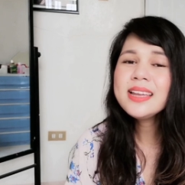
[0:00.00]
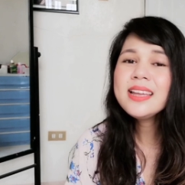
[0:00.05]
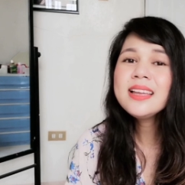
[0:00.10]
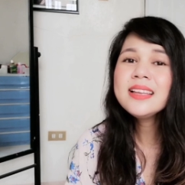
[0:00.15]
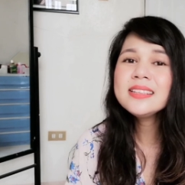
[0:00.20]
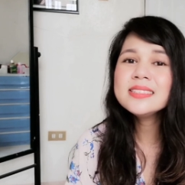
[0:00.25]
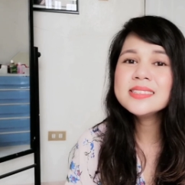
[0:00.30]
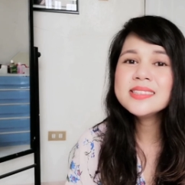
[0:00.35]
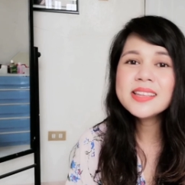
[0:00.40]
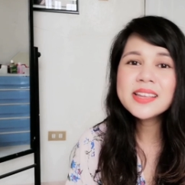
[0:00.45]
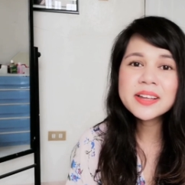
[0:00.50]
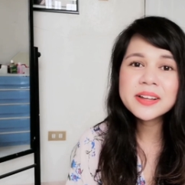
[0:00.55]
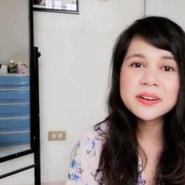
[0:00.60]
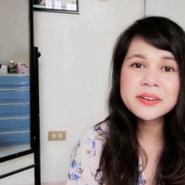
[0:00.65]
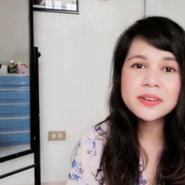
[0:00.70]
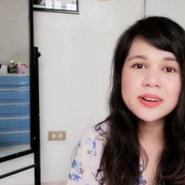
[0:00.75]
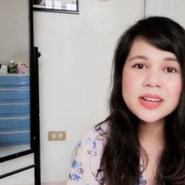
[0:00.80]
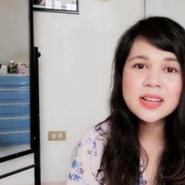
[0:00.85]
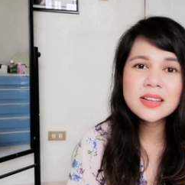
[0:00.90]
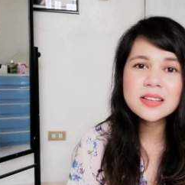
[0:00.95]
is
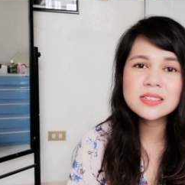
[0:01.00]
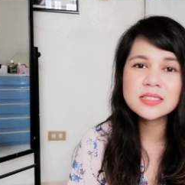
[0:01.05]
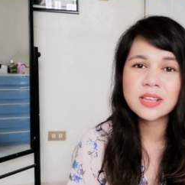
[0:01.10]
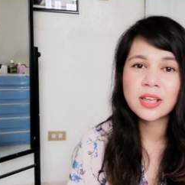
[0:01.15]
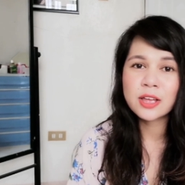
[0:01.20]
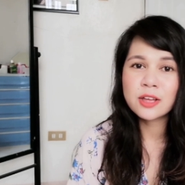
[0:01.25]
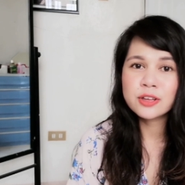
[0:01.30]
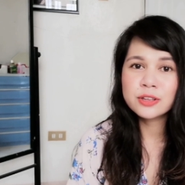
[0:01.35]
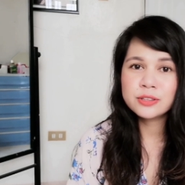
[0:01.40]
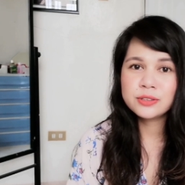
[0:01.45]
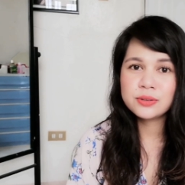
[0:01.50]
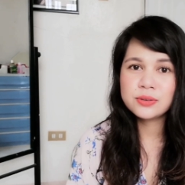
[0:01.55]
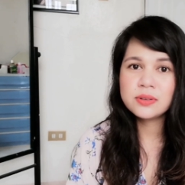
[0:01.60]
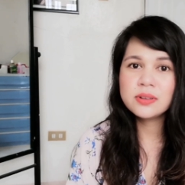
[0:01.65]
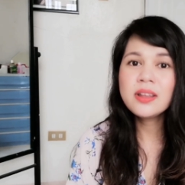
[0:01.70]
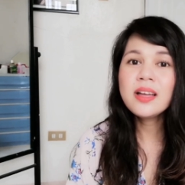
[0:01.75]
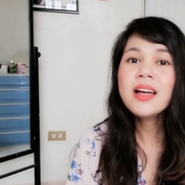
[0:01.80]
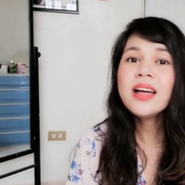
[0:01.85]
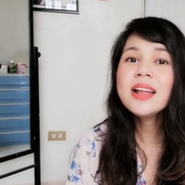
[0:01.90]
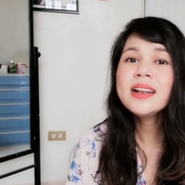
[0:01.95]
decreased, do
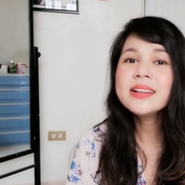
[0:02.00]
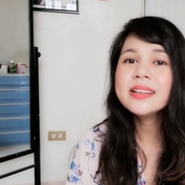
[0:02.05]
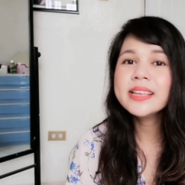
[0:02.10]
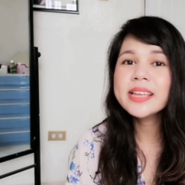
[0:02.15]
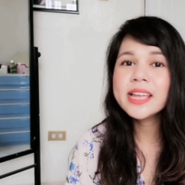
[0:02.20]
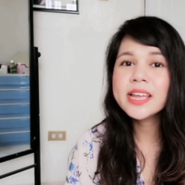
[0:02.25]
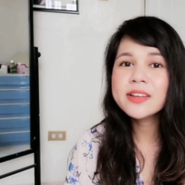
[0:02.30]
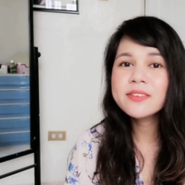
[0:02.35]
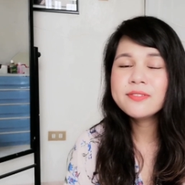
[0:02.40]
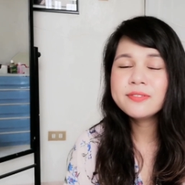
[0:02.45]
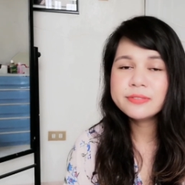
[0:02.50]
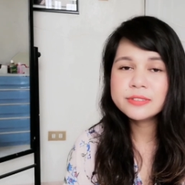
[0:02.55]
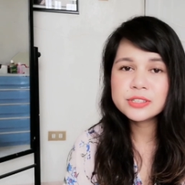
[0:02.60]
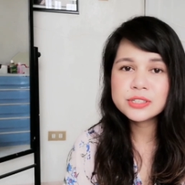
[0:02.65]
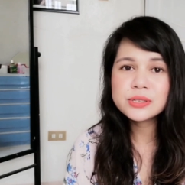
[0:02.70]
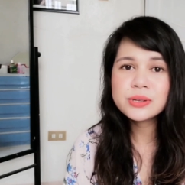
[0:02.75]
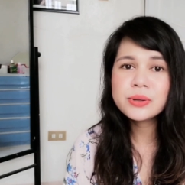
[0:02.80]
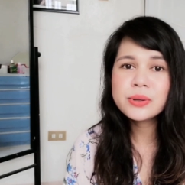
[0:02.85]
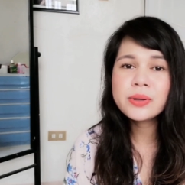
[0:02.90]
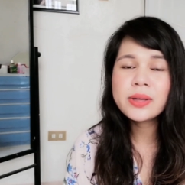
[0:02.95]
not give
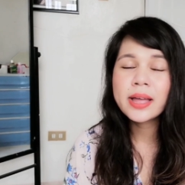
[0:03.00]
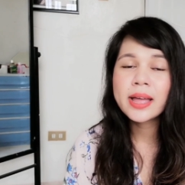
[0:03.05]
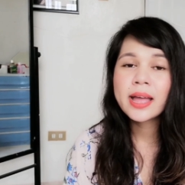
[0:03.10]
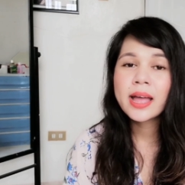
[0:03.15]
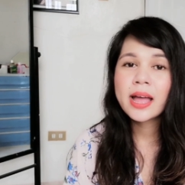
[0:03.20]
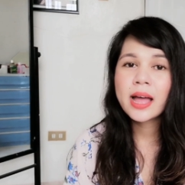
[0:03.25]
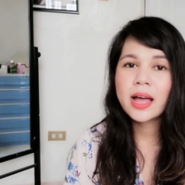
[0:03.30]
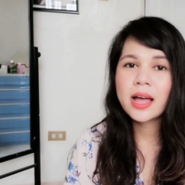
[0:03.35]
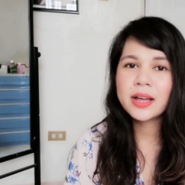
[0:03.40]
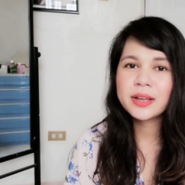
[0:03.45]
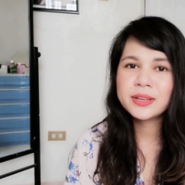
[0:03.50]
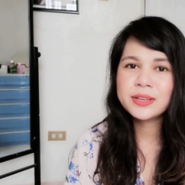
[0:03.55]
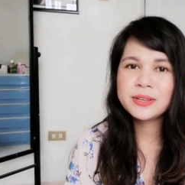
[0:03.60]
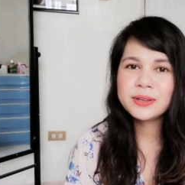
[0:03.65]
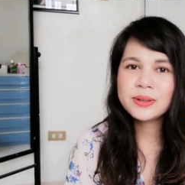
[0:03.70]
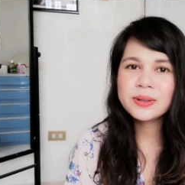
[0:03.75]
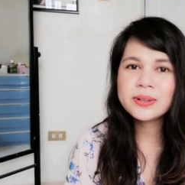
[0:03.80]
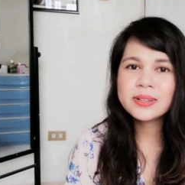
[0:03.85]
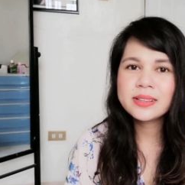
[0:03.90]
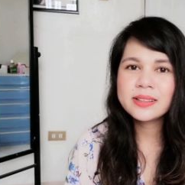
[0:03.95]
to
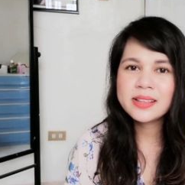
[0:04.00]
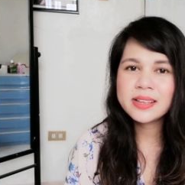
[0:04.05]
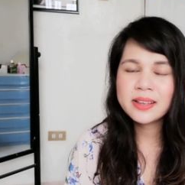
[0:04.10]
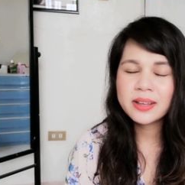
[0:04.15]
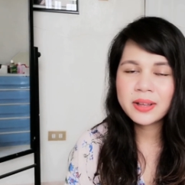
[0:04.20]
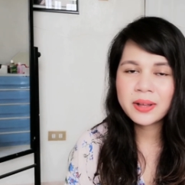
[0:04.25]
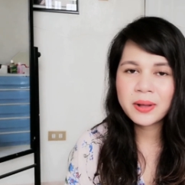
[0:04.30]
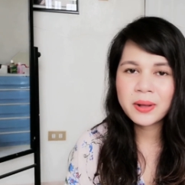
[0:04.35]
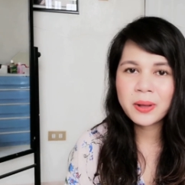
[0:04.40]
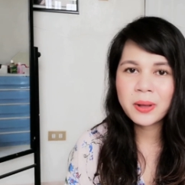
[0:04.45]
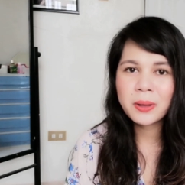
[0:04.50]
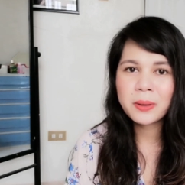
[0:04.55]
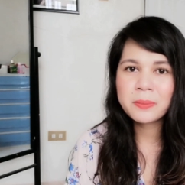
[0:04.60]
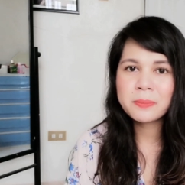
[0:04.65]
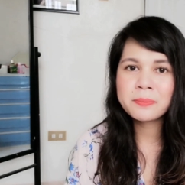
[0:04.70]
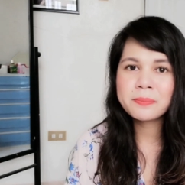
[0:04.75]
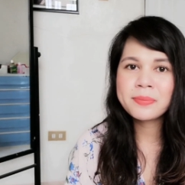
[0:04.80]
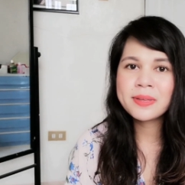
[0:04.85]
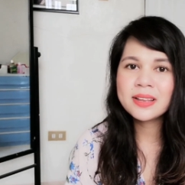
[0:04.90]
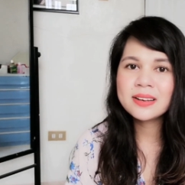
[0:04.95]
acutely
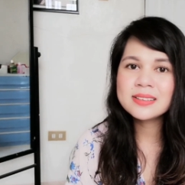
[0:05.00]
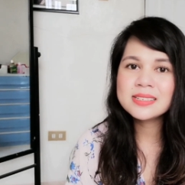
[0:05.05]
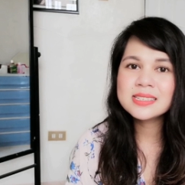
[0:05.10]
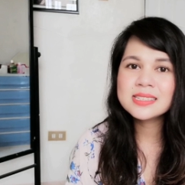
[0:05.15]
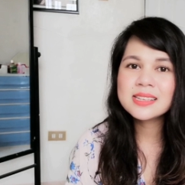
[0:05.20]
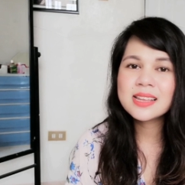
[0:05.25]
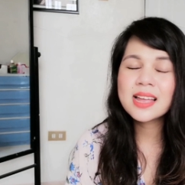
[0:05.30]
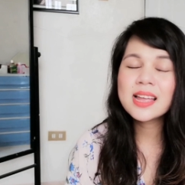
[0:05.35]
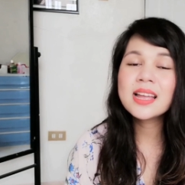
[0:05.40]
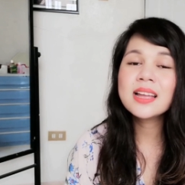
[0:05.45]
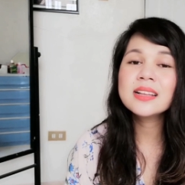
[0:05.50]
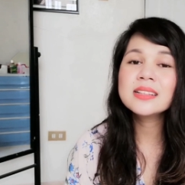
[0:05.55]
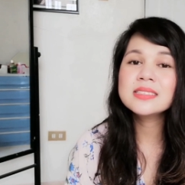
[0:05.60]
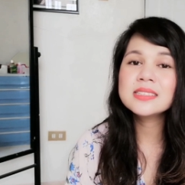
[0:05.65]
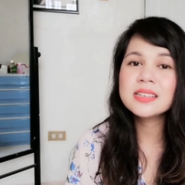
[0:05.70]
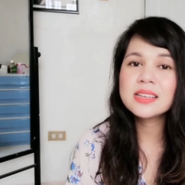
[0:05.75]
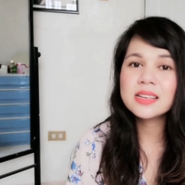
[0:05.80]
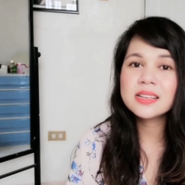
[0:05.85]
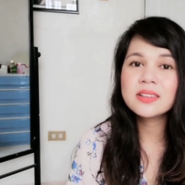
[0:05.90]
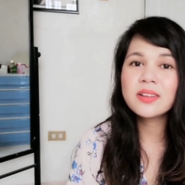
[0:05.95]

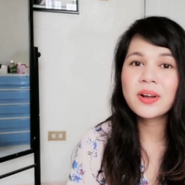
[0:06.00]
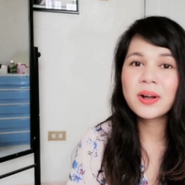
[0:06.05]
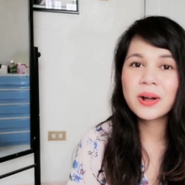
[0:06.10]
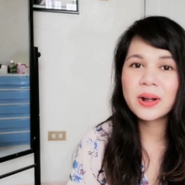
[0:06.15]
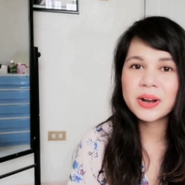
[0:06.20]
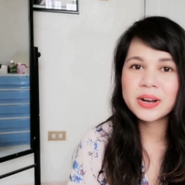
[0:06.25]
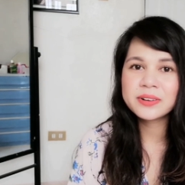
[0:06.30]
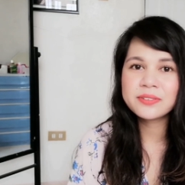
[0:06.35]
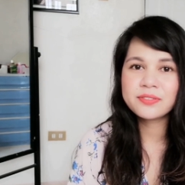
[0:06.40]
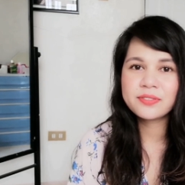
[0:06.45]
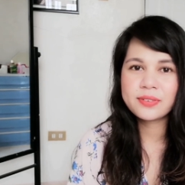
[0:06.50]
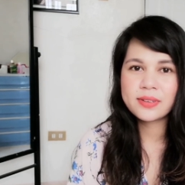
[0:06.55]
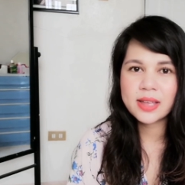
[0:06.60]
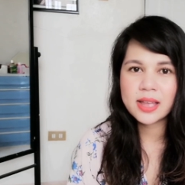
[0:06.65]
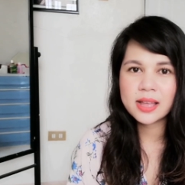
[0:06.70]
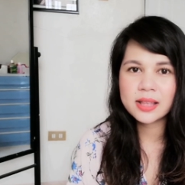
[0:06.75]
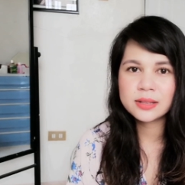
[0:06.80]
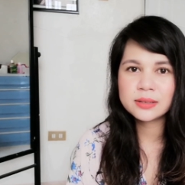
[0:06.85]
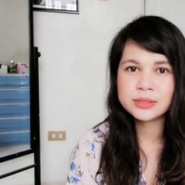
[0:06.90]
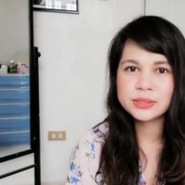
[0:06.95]
compensated heart
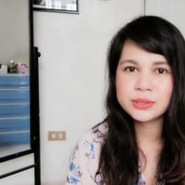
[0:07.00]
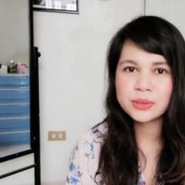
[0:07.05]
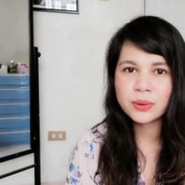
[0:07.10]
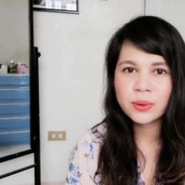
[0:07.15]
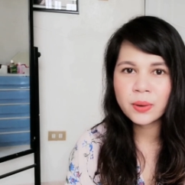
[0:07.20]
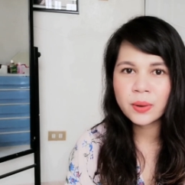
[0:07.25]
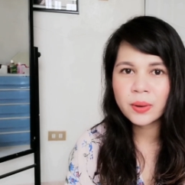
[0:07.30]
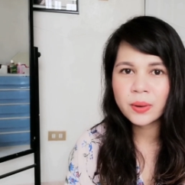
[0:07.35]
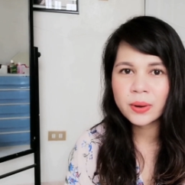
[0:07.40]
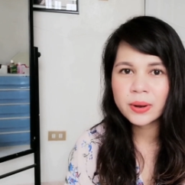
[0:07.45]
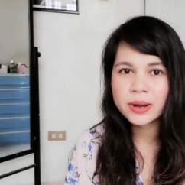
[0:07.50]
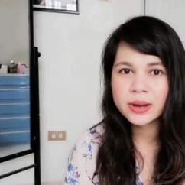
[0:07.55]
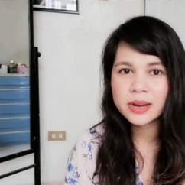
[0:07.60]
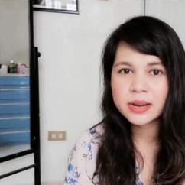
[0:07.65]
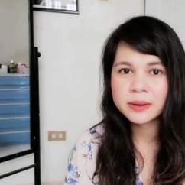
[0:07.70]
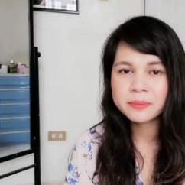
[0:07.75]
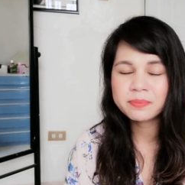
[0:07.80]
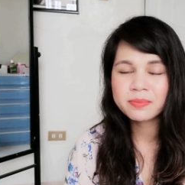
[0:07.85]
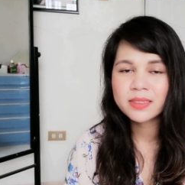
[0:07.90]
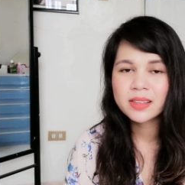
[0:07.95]

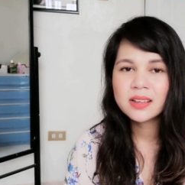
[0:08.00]
failure.